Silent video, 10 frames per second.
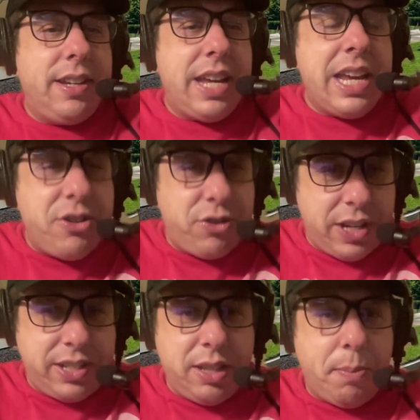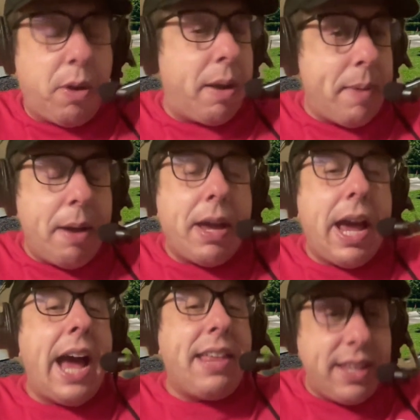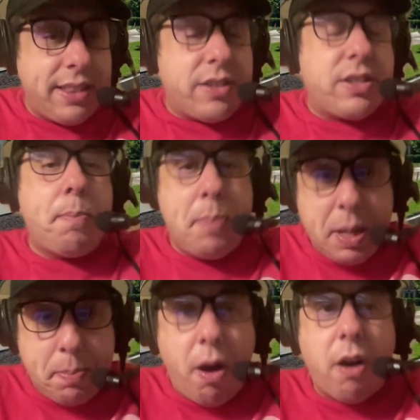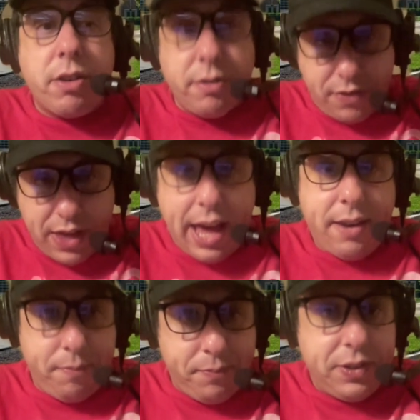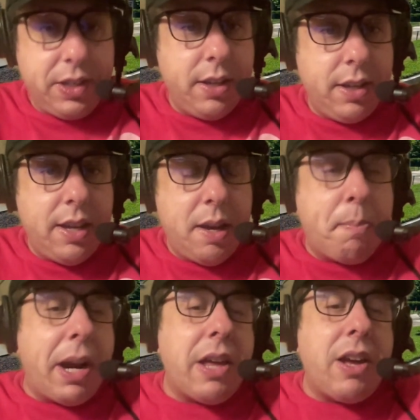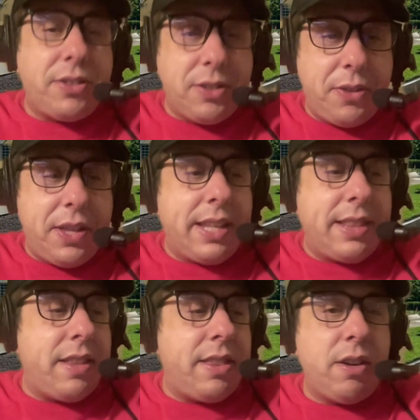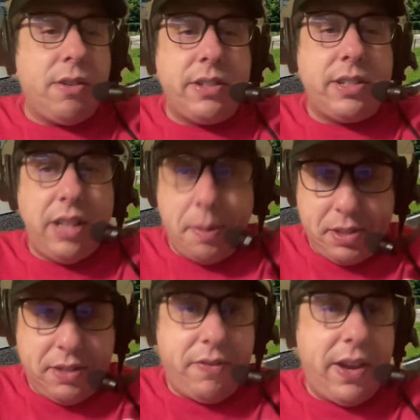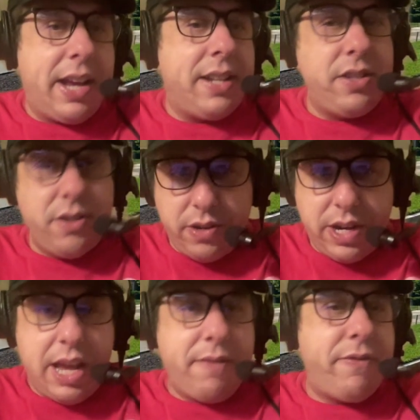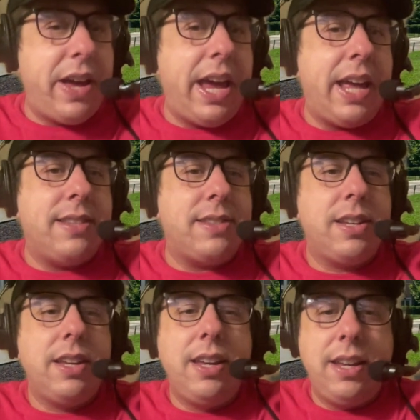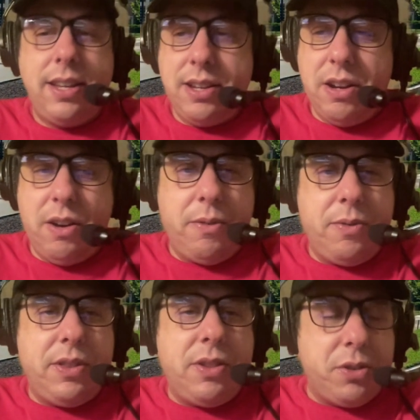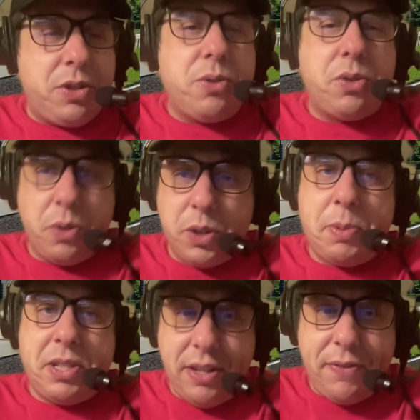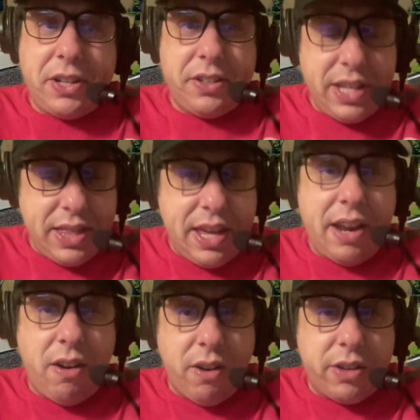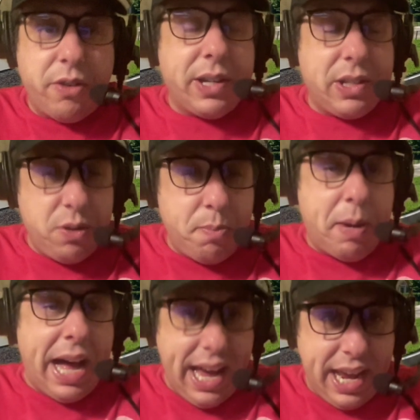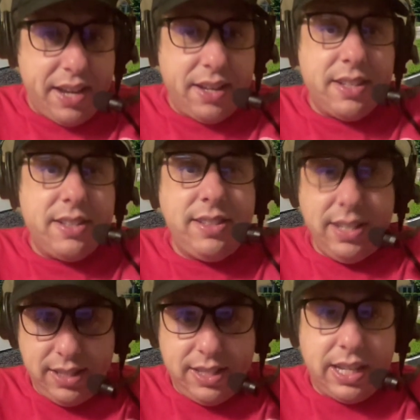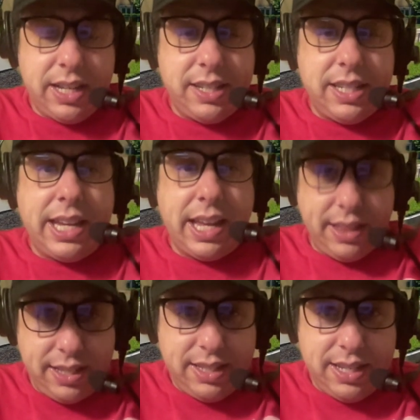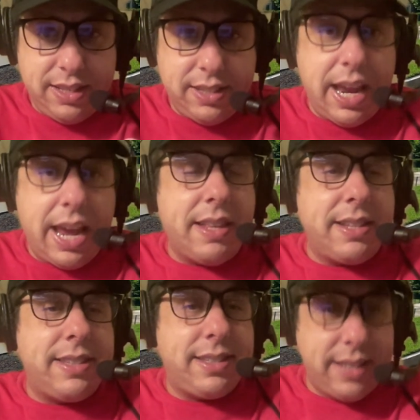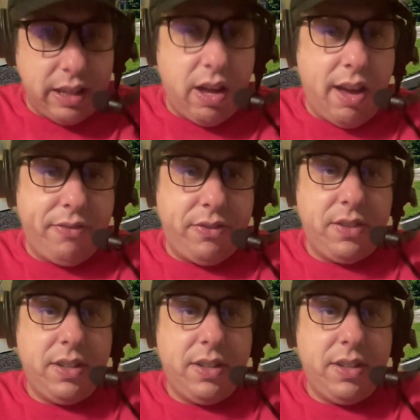interest in the program. I think there's a big part of that. But I also think that there is Clemson fans, Notre Dame fans, those two schools specifically, that are going to buy season tickets to get the seats and then sell off